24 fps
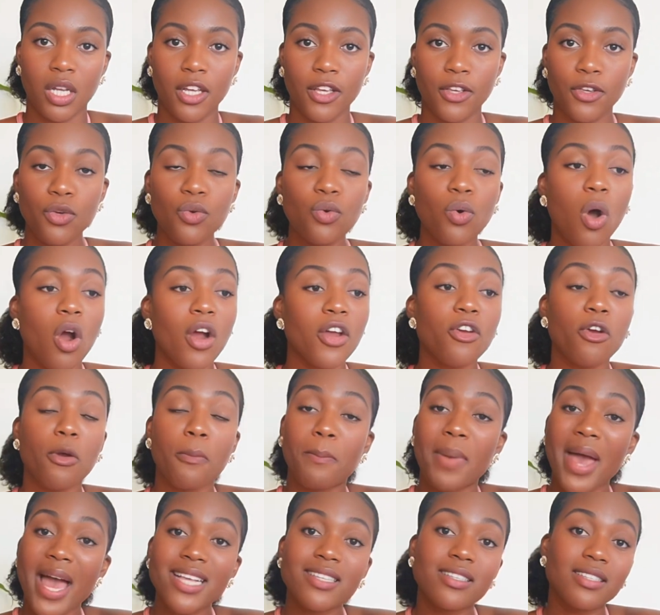You are your
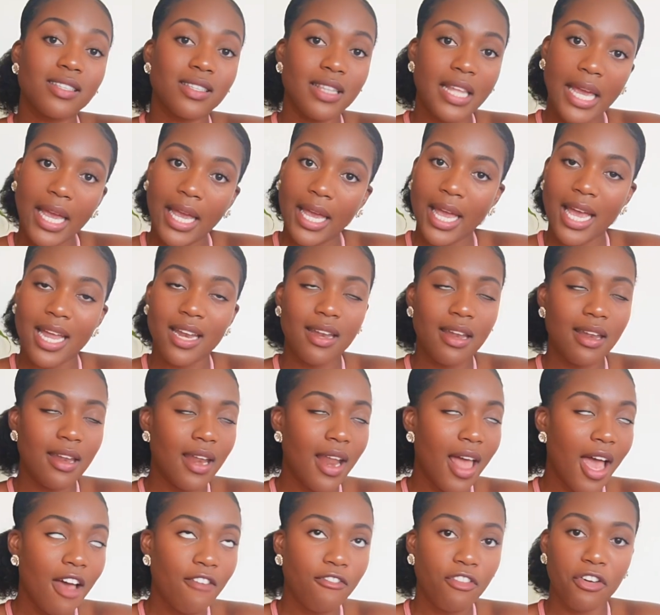best thing and
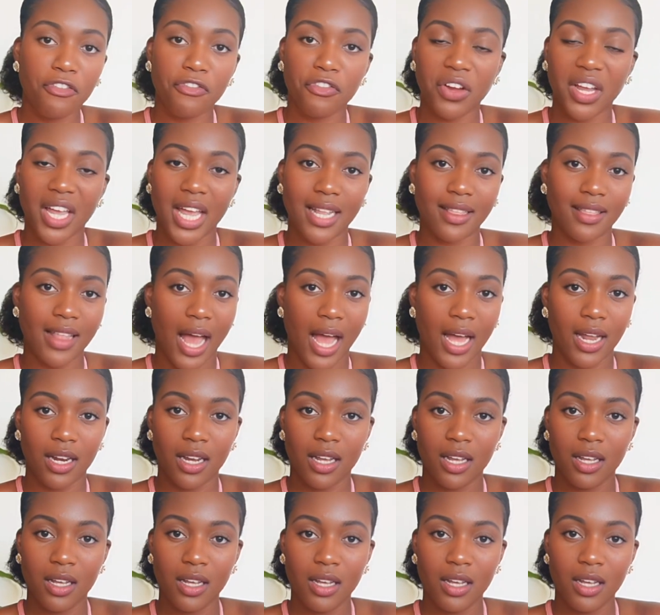never forget that.